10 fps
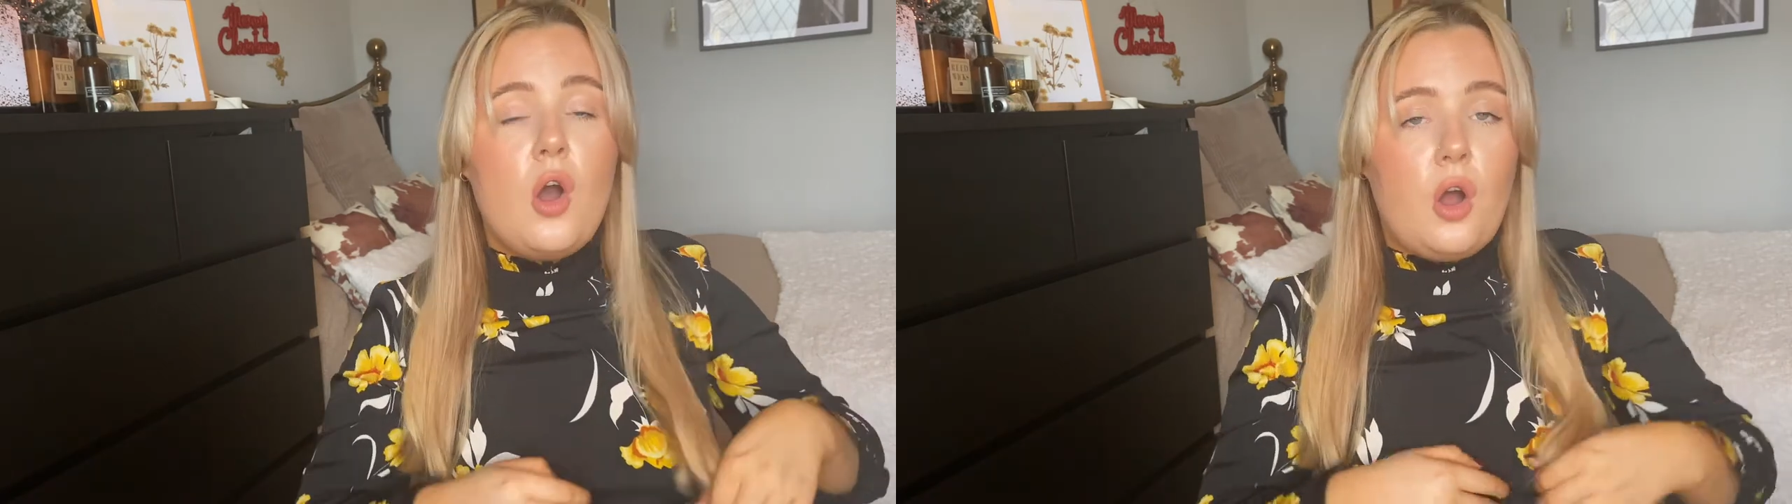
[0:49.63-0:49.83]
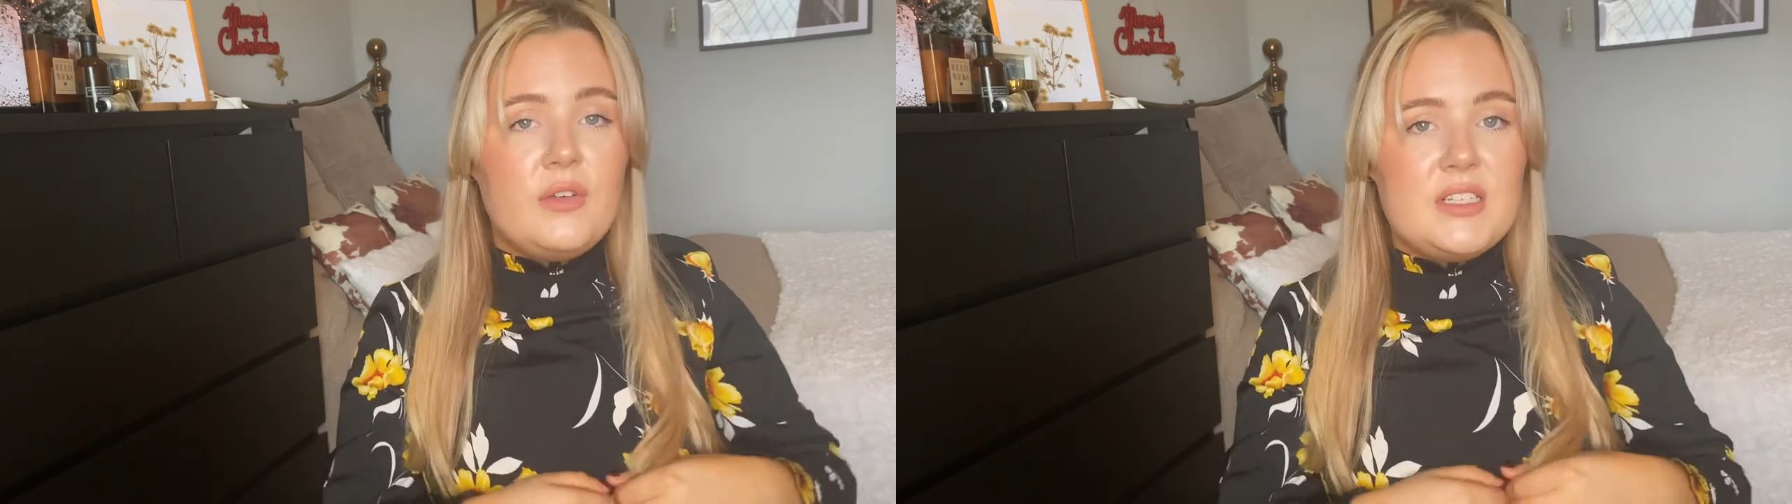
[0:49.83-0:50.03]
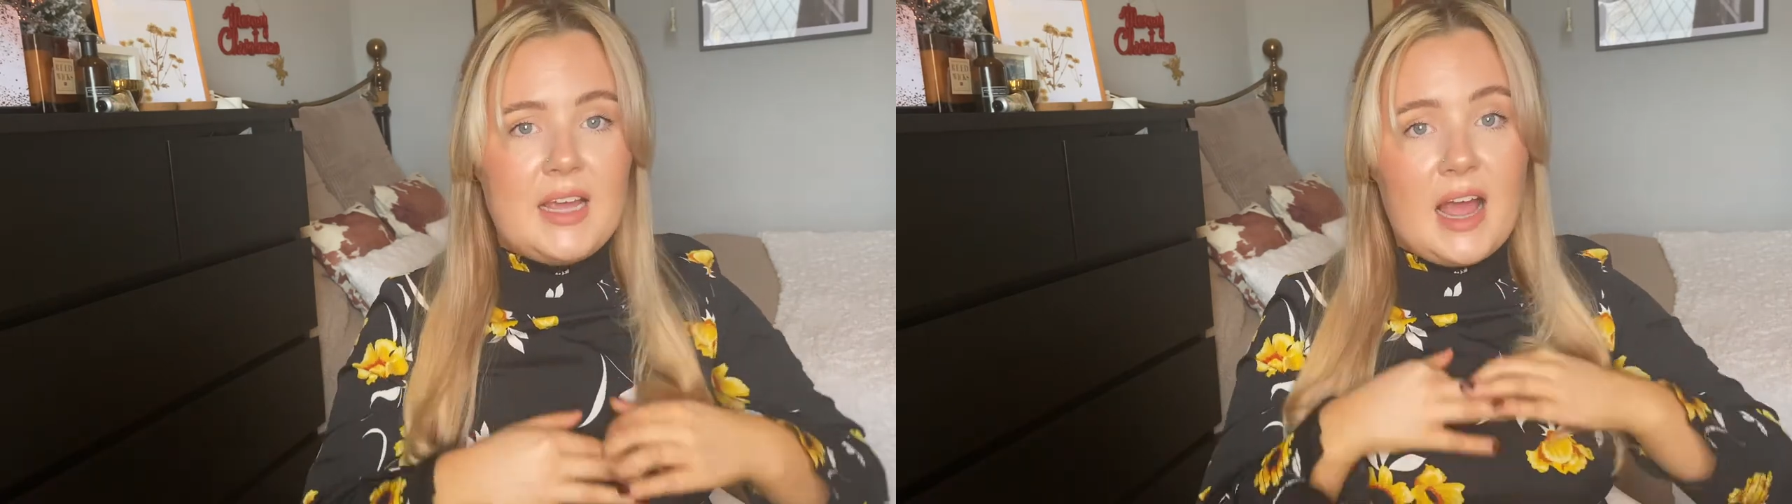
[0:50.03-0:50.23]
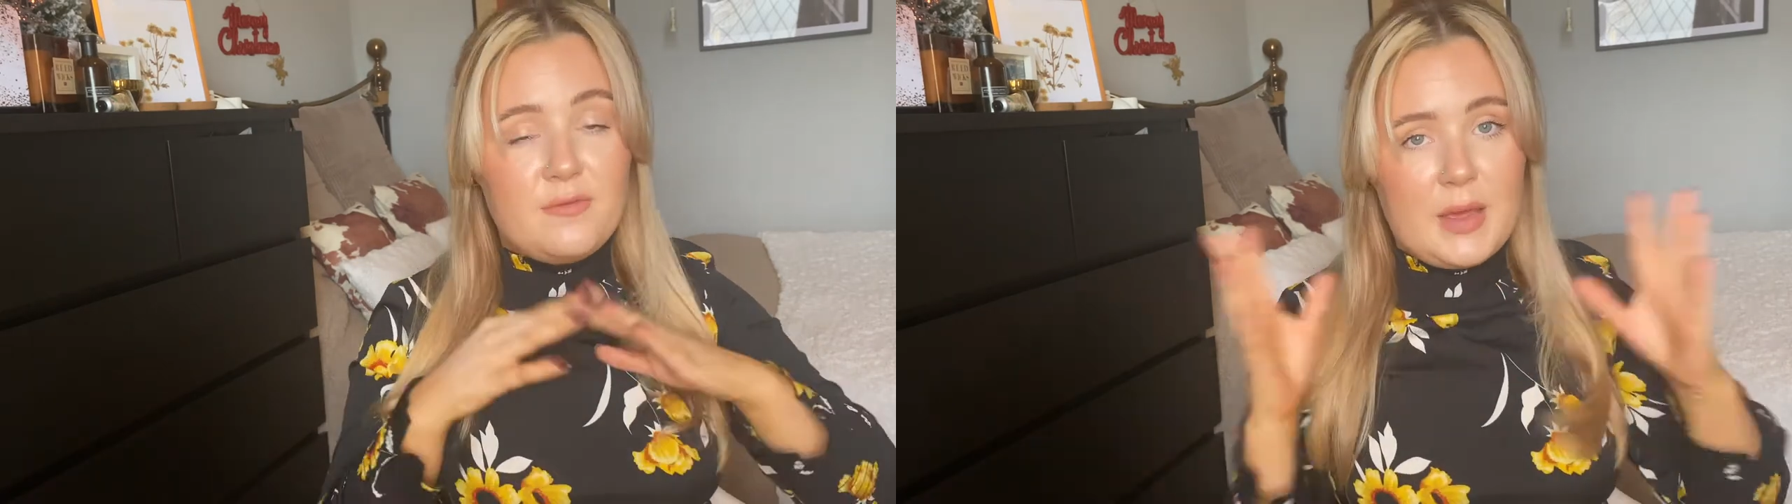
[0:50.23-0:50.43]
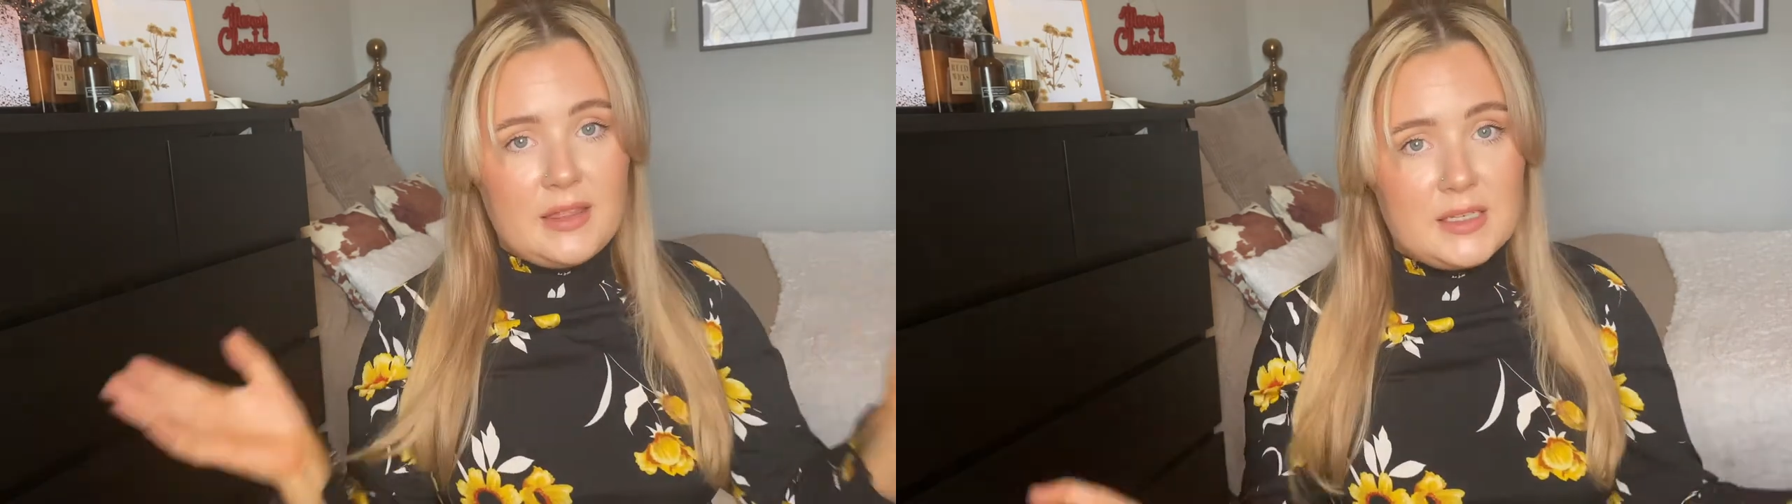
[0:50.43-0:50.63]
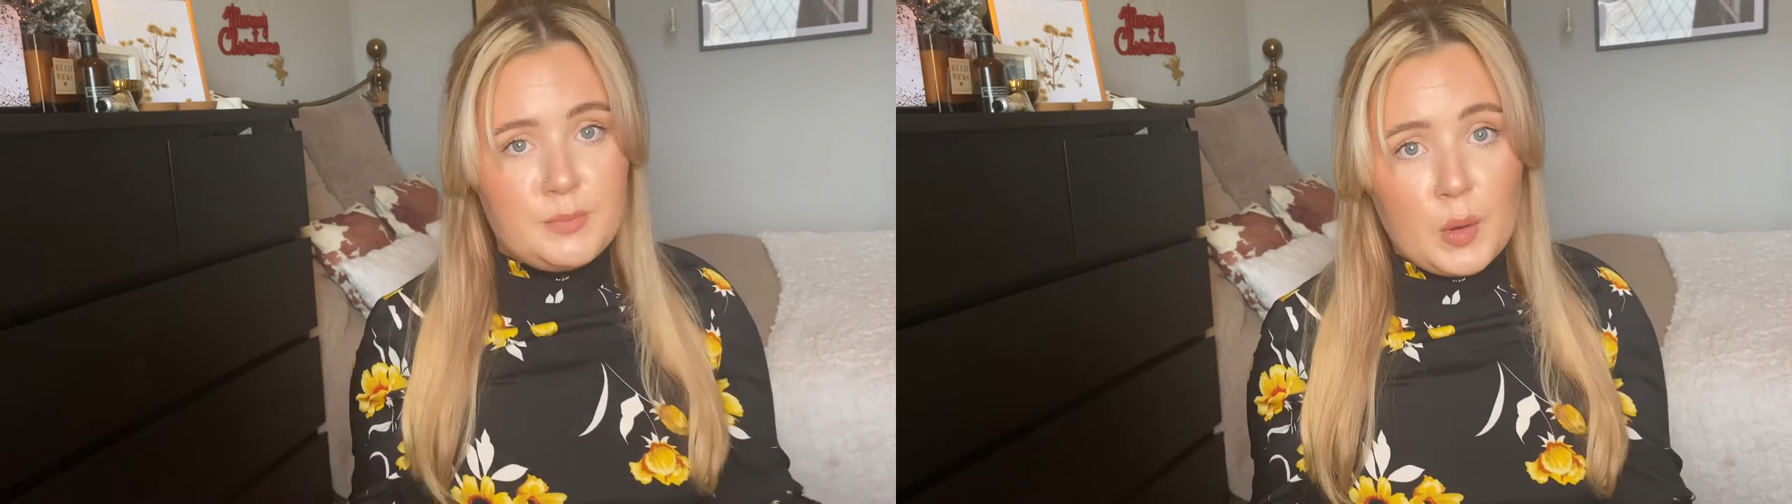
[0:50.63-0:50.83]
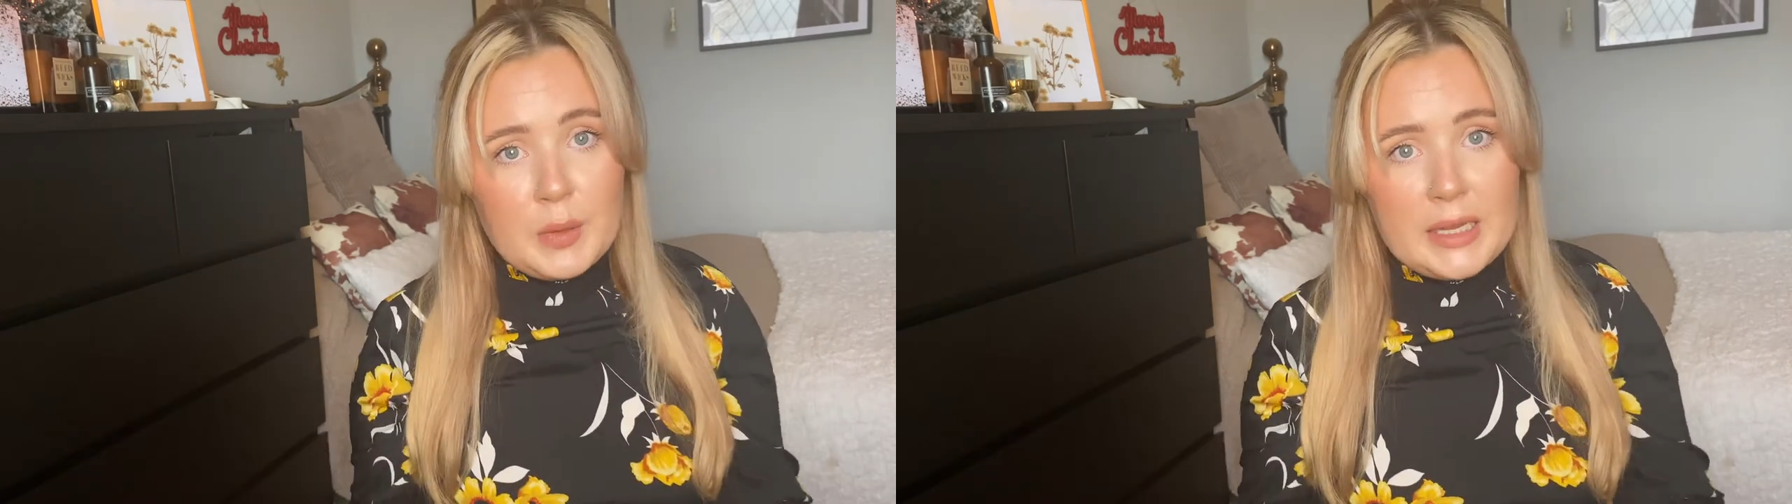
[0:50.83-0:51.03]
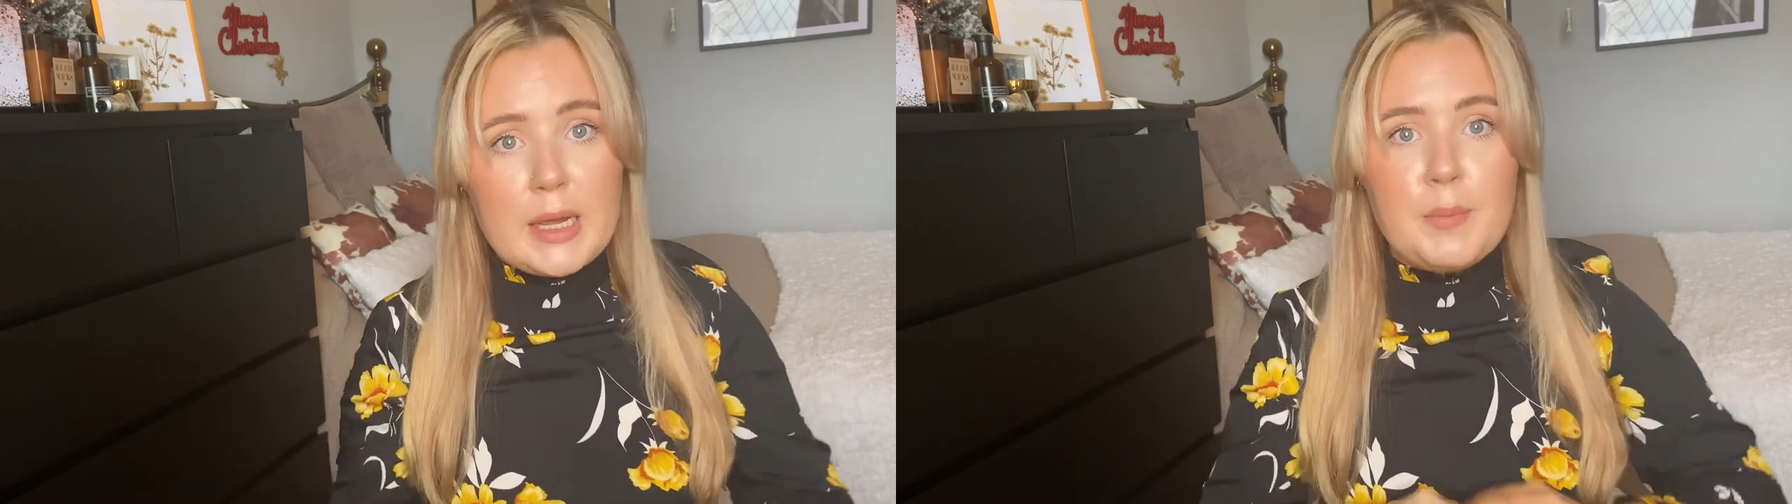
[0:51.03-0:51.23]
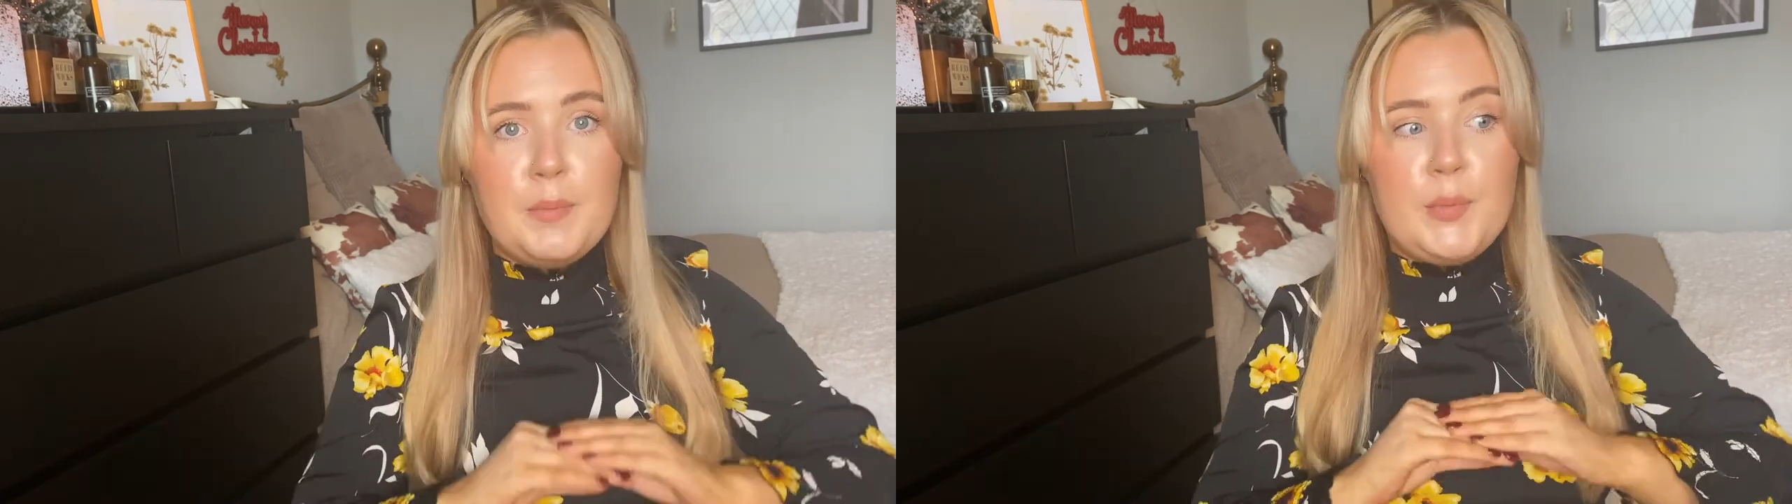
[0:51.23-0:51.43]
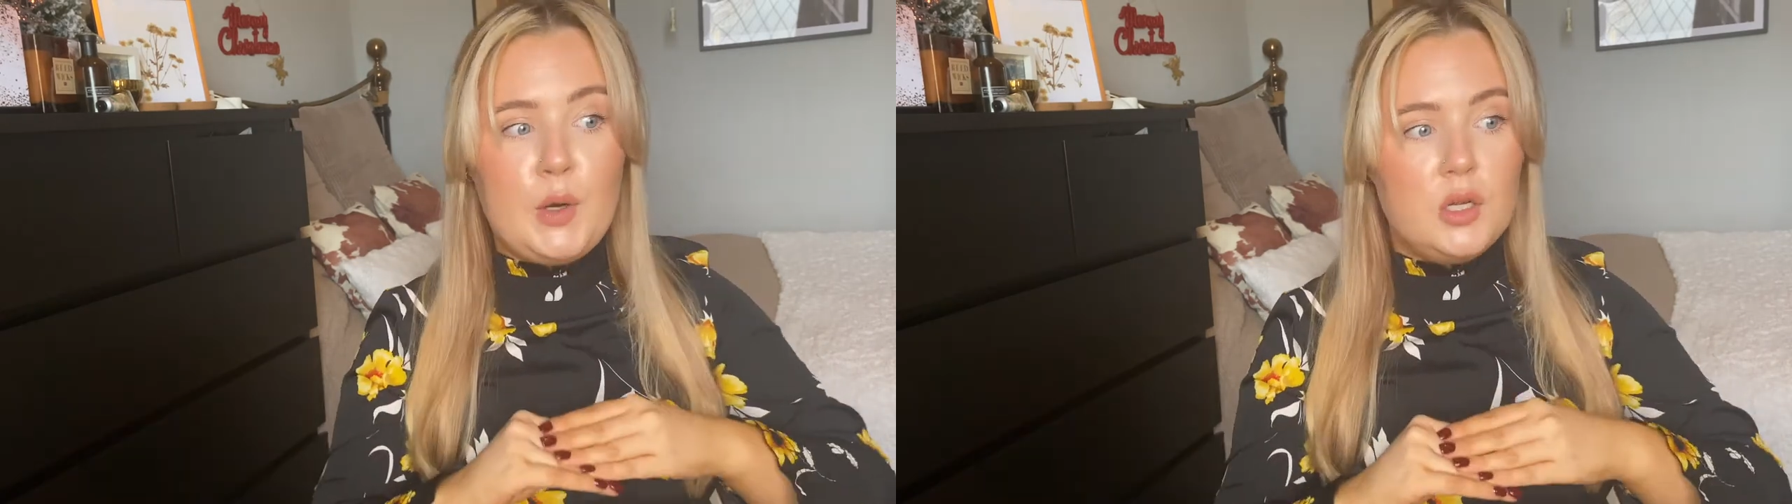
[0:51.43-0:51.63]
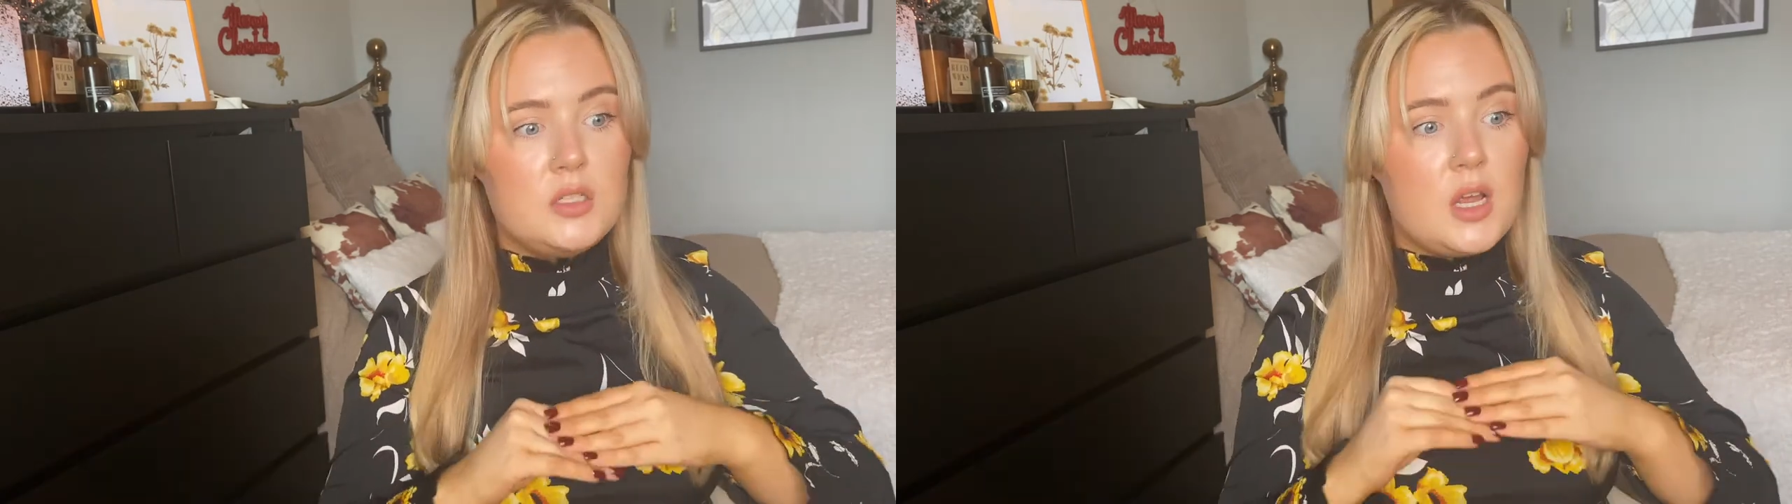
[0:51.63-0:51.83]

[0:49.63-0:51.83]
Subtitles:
obviously I've made this public, but